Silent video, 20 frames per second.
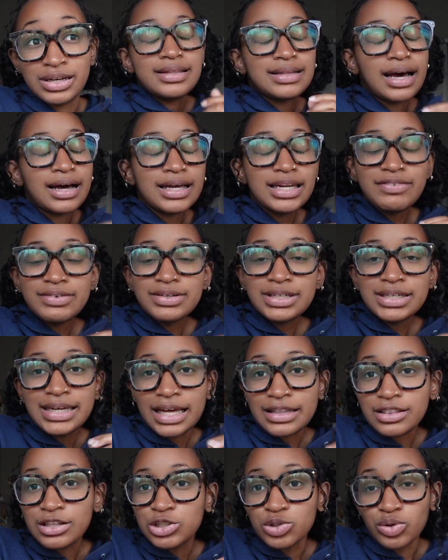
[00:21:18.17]
not even to
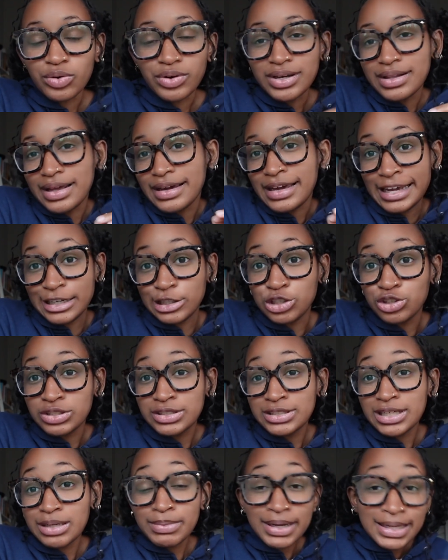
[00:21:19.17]
get the story like
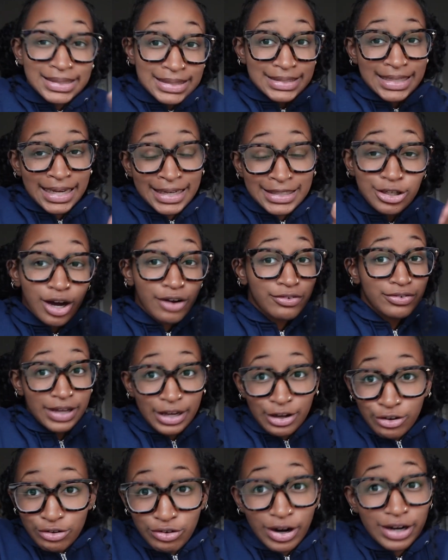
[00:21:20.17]
interesting, because it takes off like
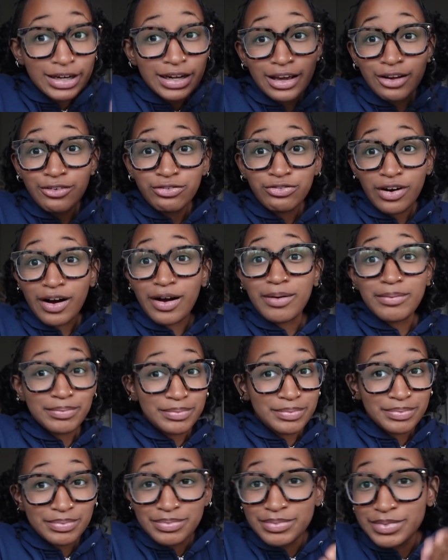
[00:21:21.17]
running
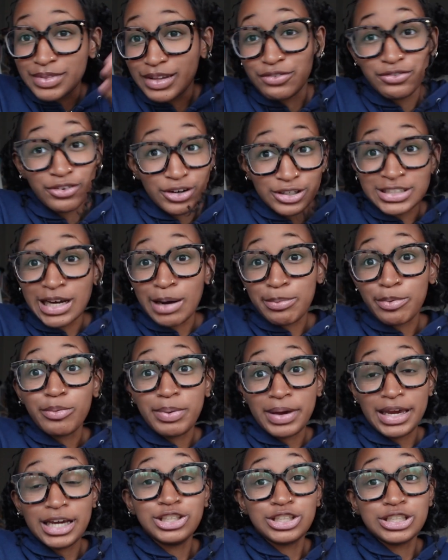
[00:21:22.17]
from the first couple of
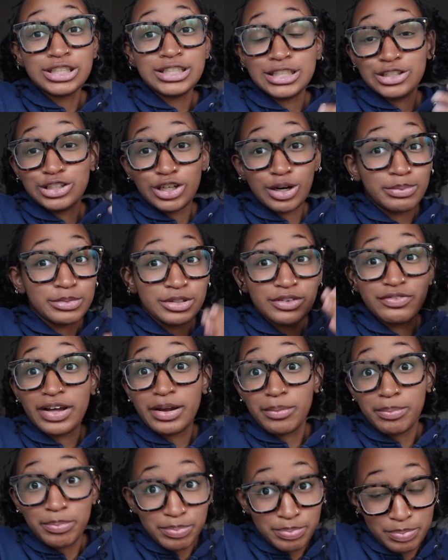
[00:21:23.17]
pages in terms of like
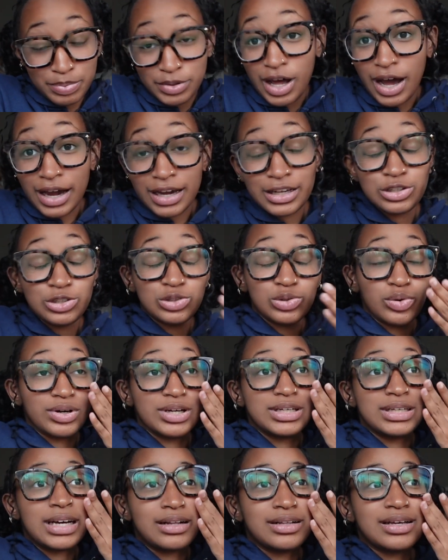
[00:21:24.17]
plot and
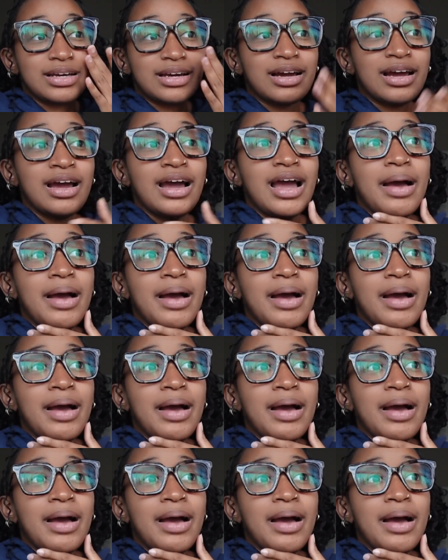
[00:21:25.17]
storytelling,